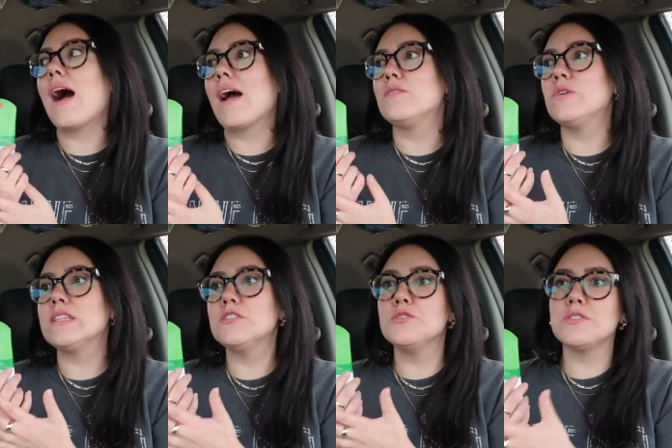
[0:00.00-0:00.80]
I
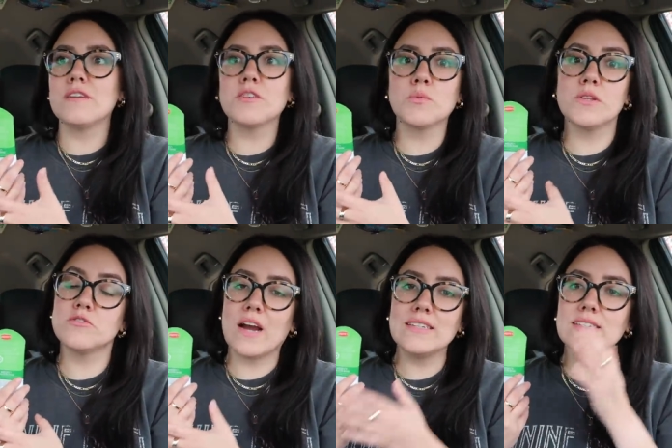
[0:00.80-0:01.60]
really do suffer with
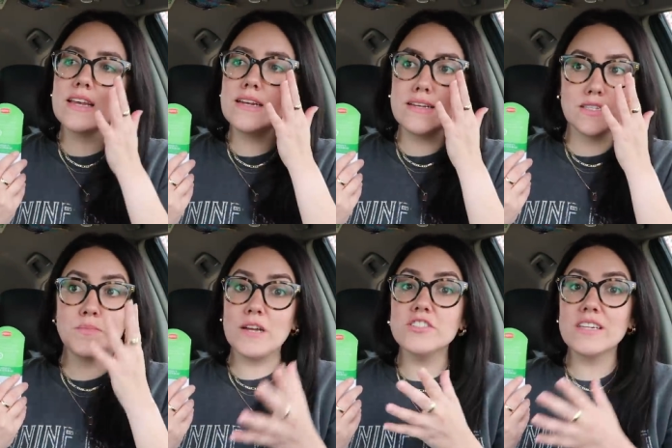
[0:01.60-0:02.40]
dry skin,
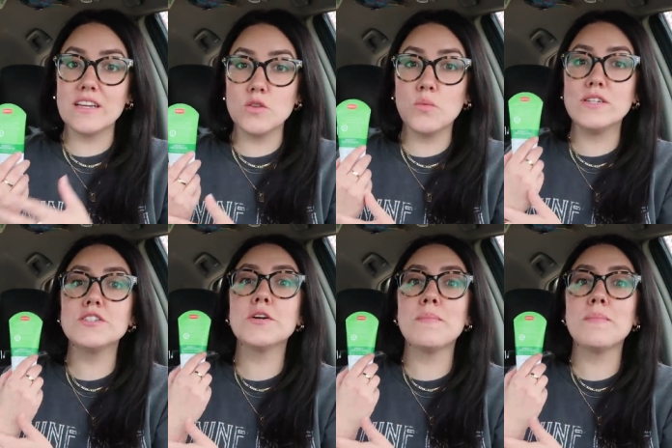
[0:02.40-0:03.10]
especially in the winter.